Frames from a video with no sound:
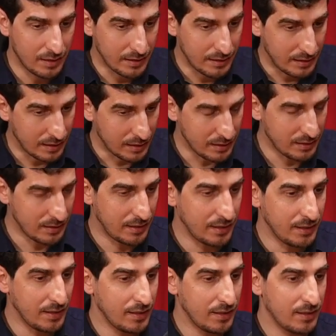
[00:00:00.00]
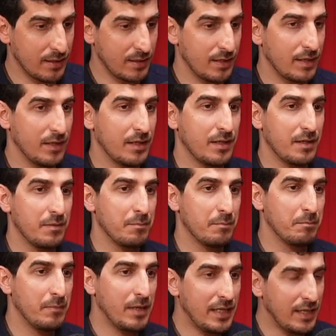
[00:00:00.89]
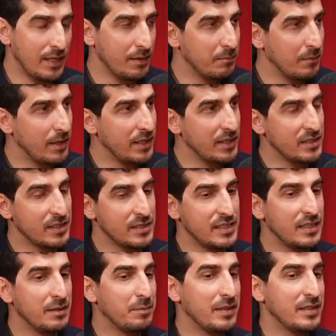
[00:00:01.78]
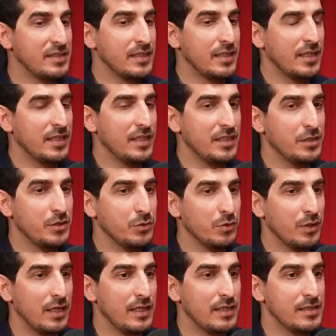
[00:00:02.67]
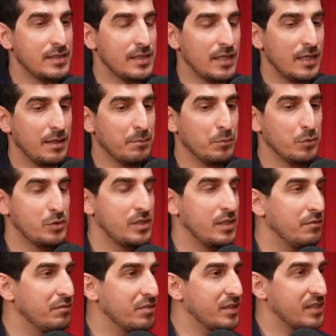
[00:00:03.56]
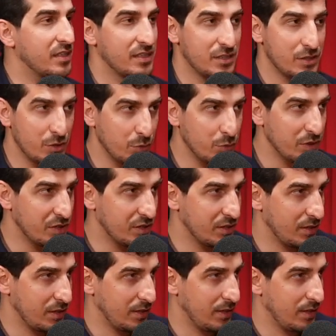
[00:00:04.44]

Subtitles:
Currently, many in Malaysia see the Palestinian issue as a Muslim versus Jewish